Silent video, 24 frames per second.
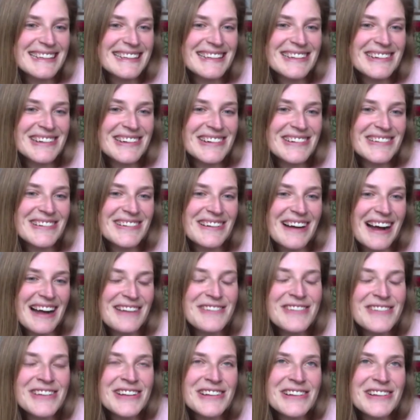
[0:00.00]
you know, I
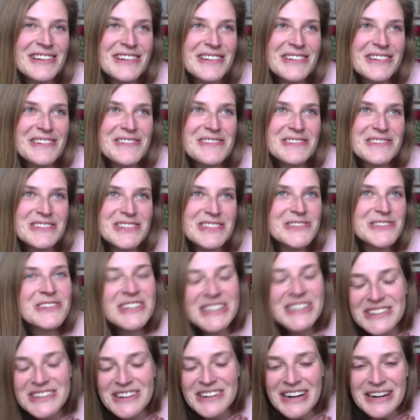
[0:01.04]
feel just
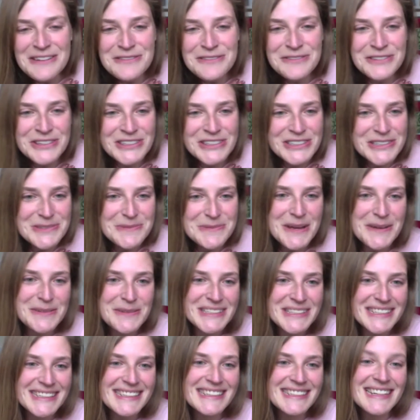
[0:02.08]
really grateful to be able
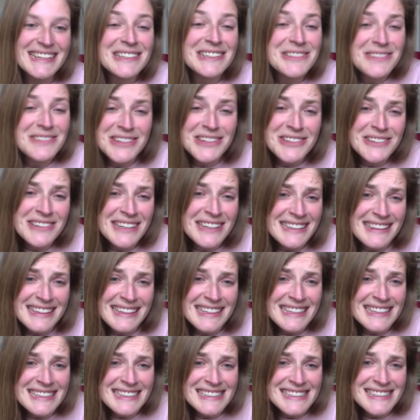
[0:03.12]
to connect with you like
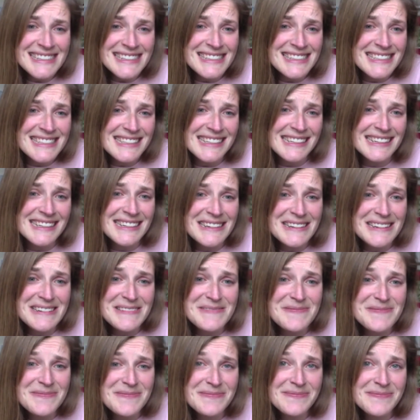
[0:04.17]
this and
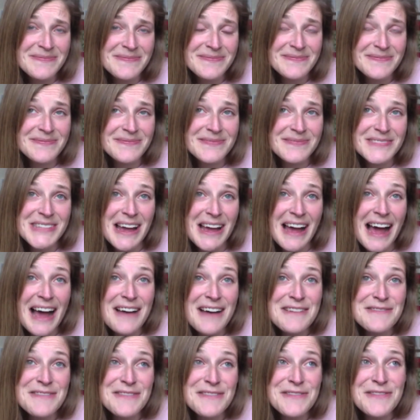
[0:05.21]
to
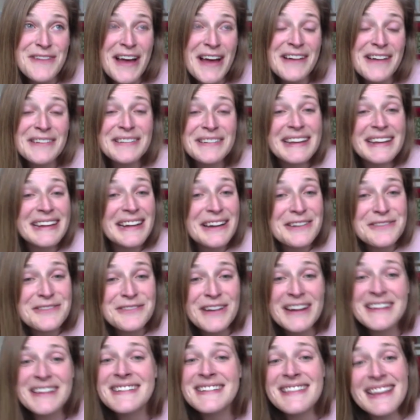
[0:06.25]
have found like a
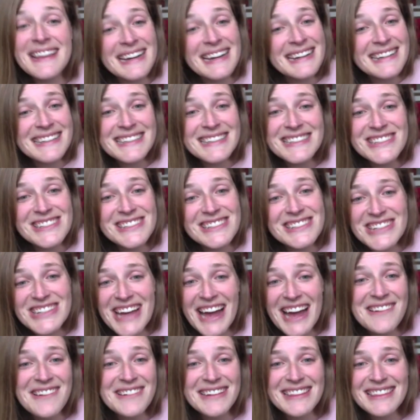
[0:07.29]
friend that I can
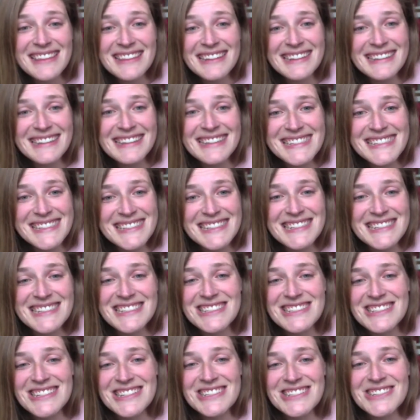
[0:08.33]
chat with like this and
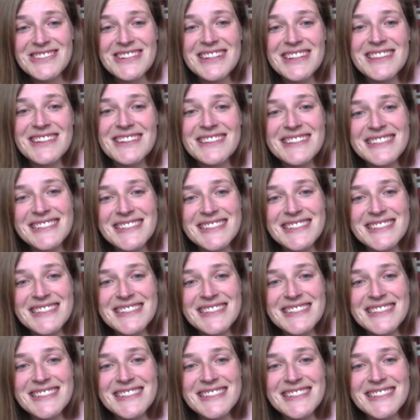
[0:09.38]
exchange with on these